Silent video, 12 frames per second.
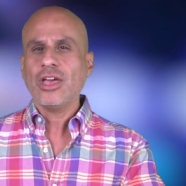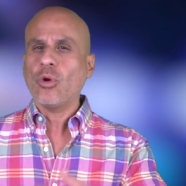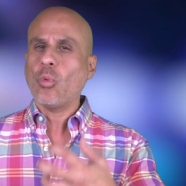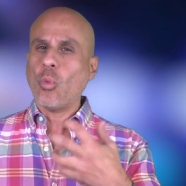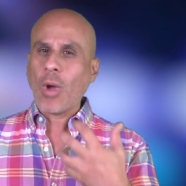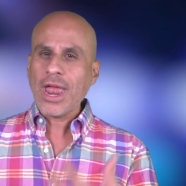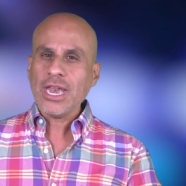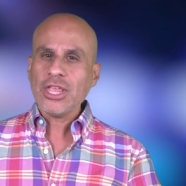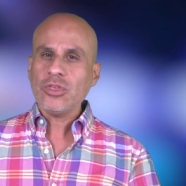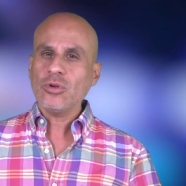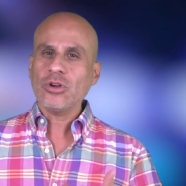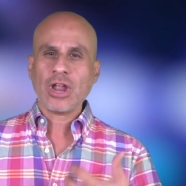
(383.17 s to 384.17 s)
When
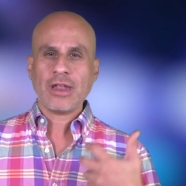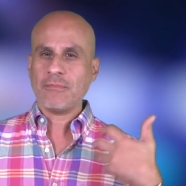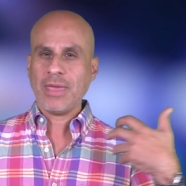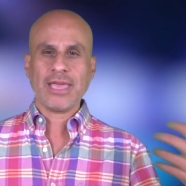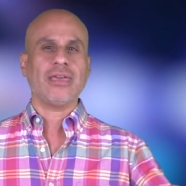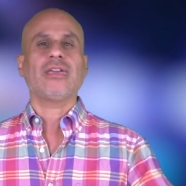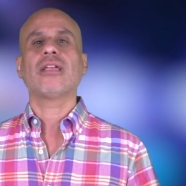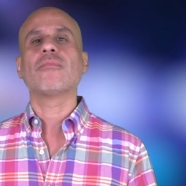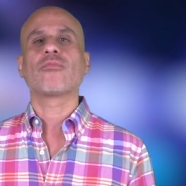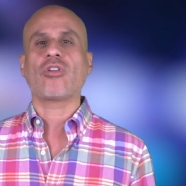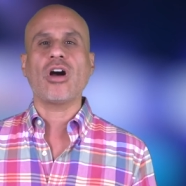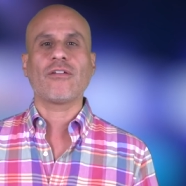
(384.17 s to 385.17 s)
you're not making
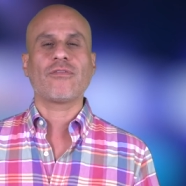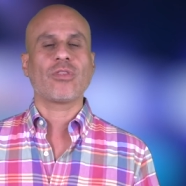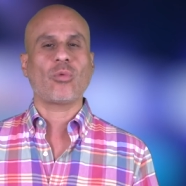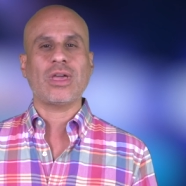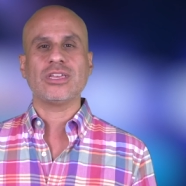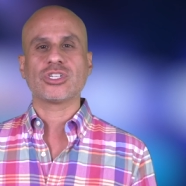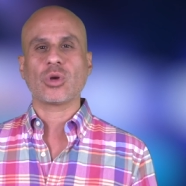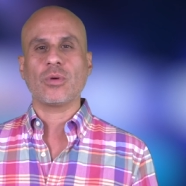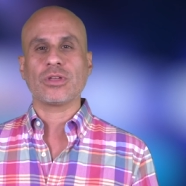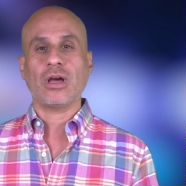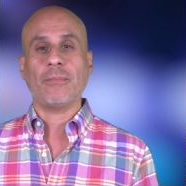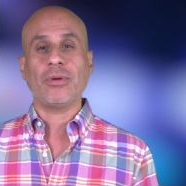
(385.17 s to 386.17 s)
him wrong for the way he's
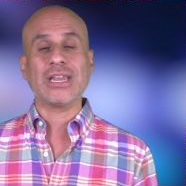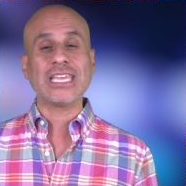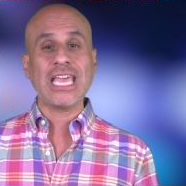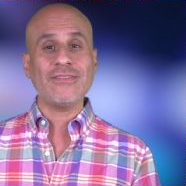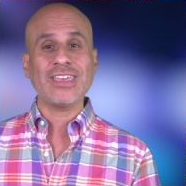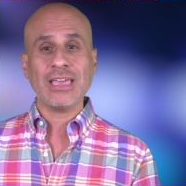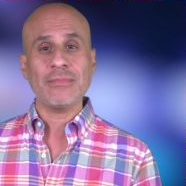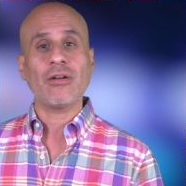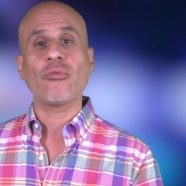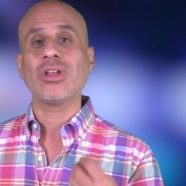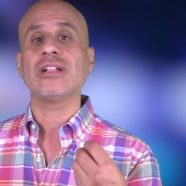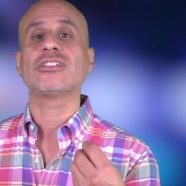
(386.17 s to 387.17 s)
showing up, but giving him a
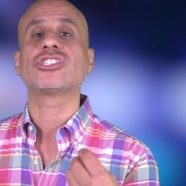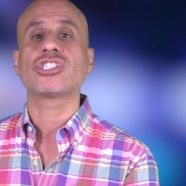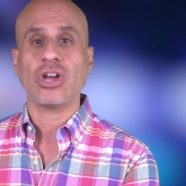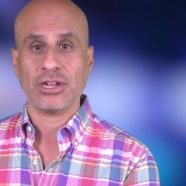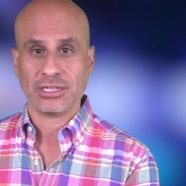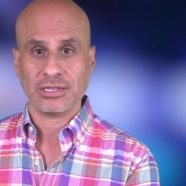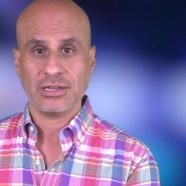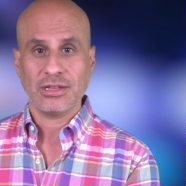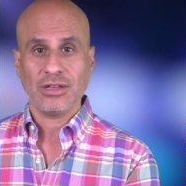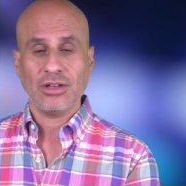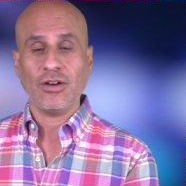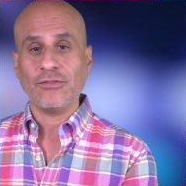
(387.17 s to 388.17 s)
real shot
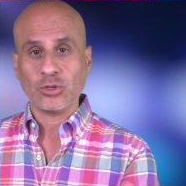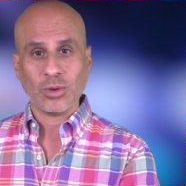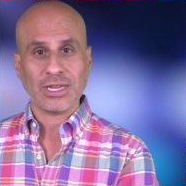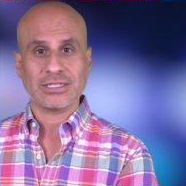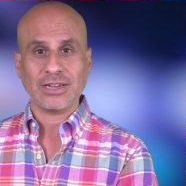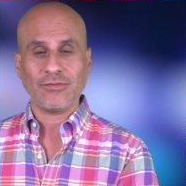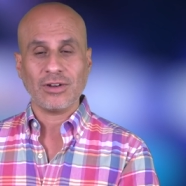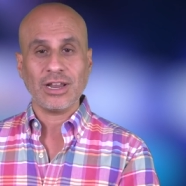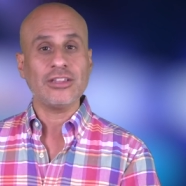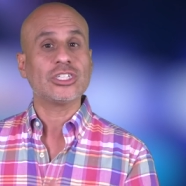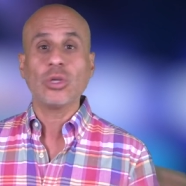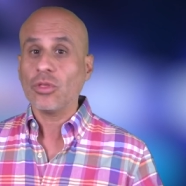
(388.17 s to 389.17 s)
of doing it
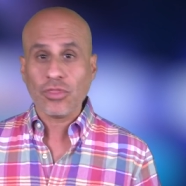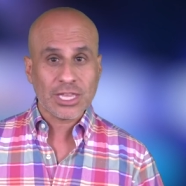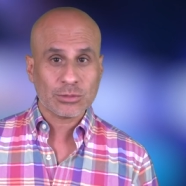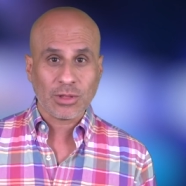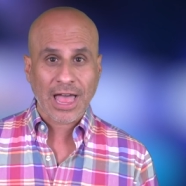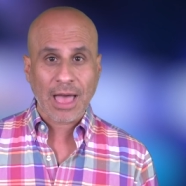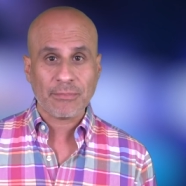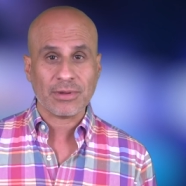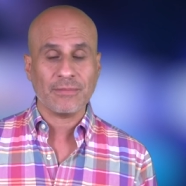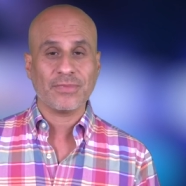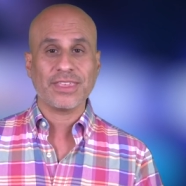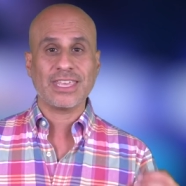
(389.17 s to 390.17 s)
differently, two things will
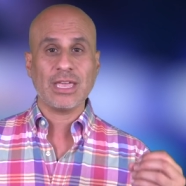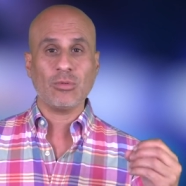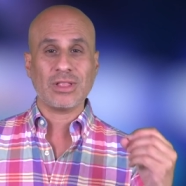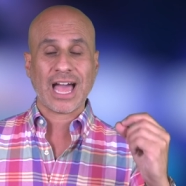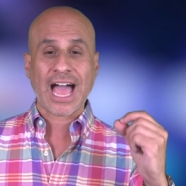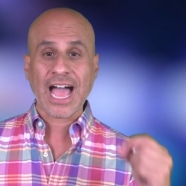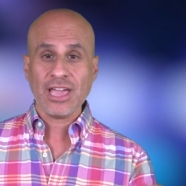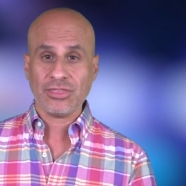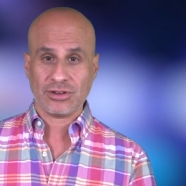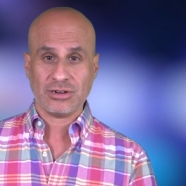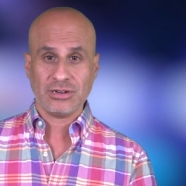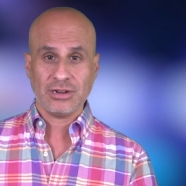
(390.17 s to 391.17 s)
happen. He will
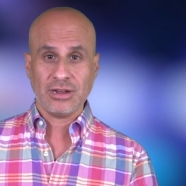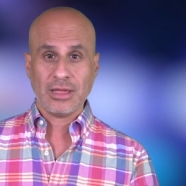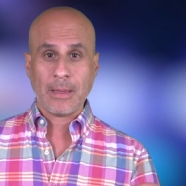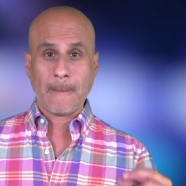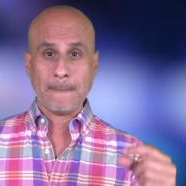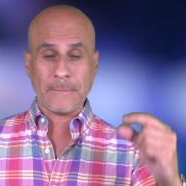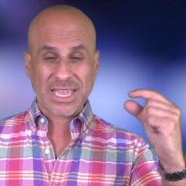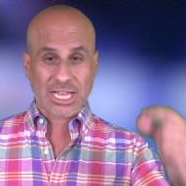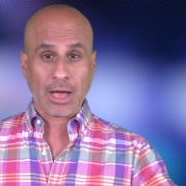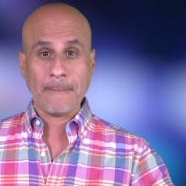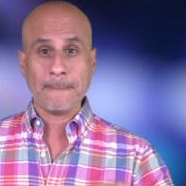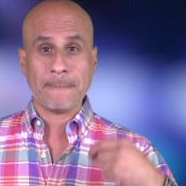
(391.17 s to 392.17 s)
either
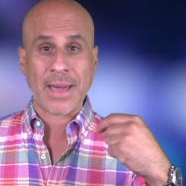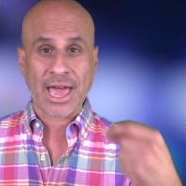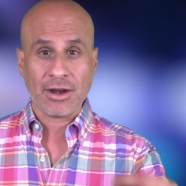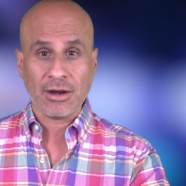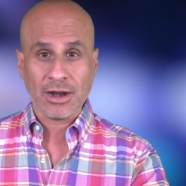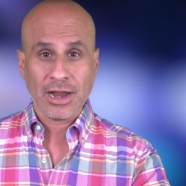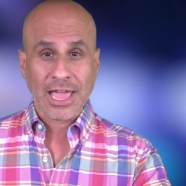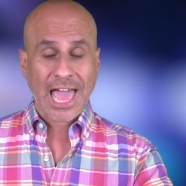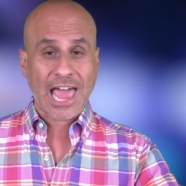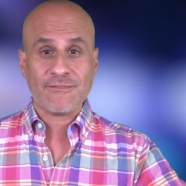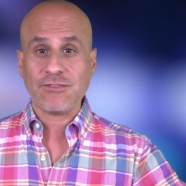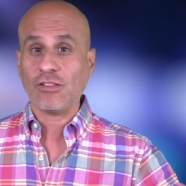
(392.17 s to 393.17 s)
become better
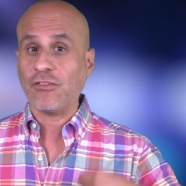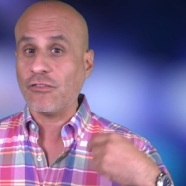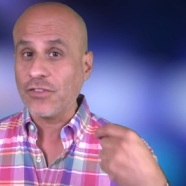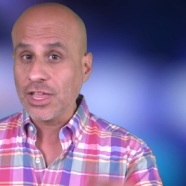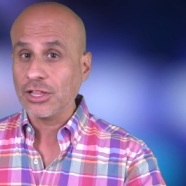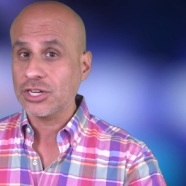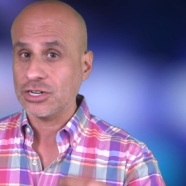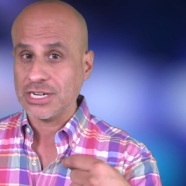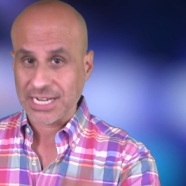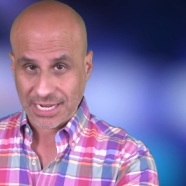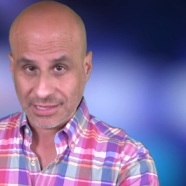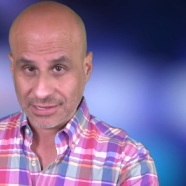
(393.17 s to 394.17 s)
and fulfill your
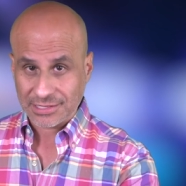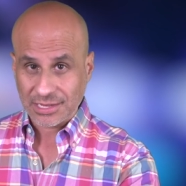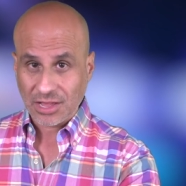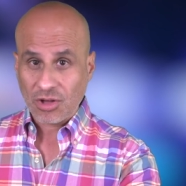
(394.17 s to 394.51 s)
needs,